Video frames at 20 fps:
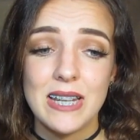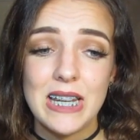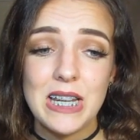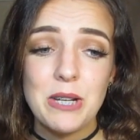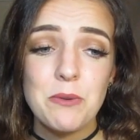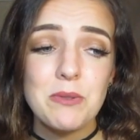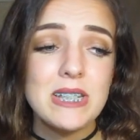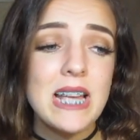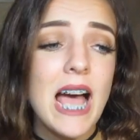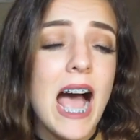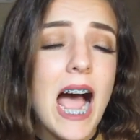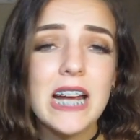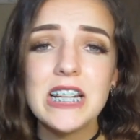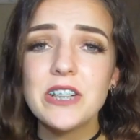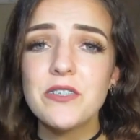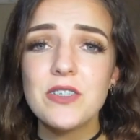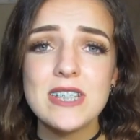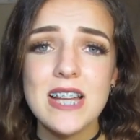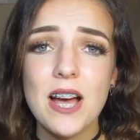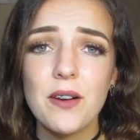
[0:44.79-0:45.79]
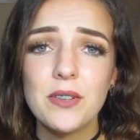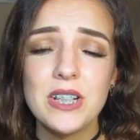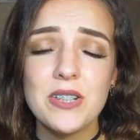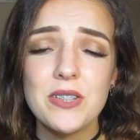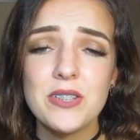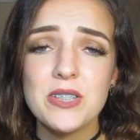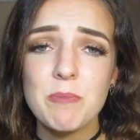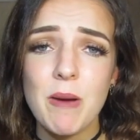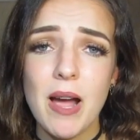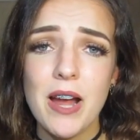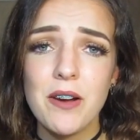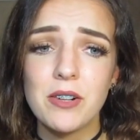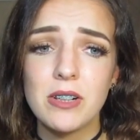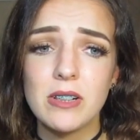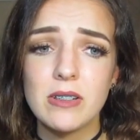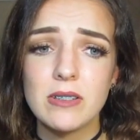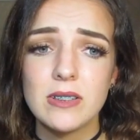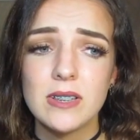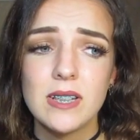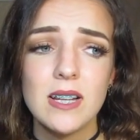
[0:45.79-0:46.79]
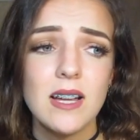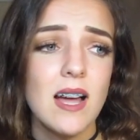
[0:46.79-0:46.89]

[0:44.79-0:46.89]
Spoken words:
it was kind of a downhill spiral.